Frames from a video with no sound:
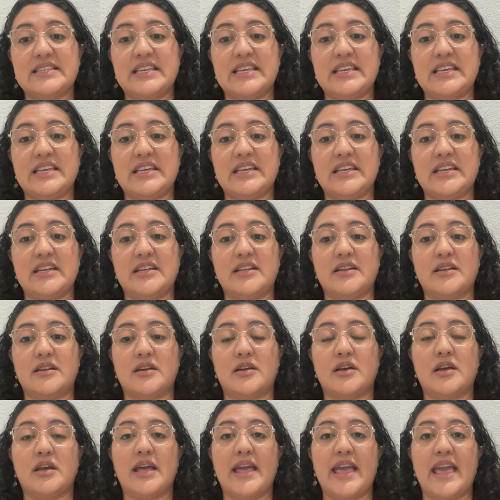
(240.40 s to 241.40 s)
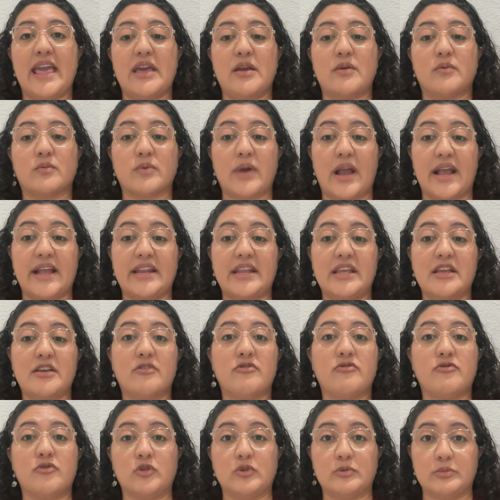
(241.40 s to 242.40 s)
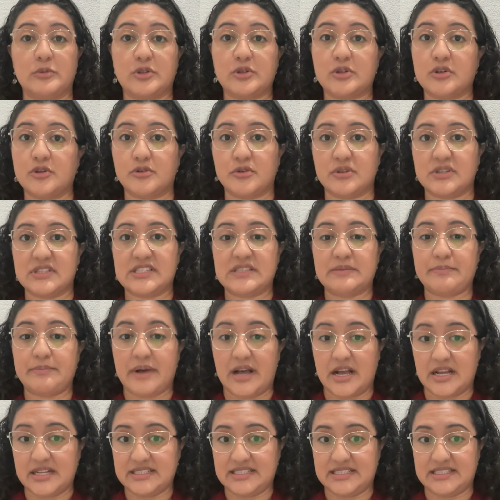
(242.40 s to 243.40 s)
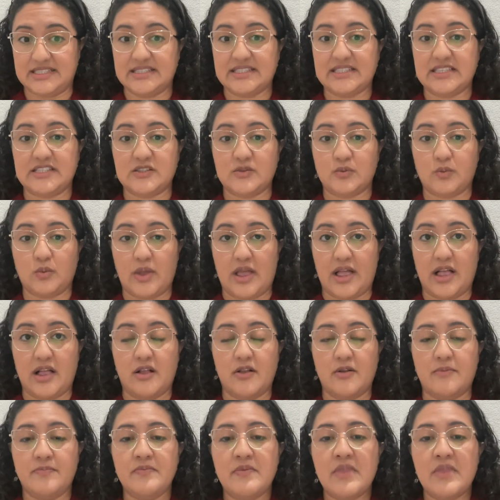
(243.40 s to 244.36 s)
in a writing formal correspondence as well.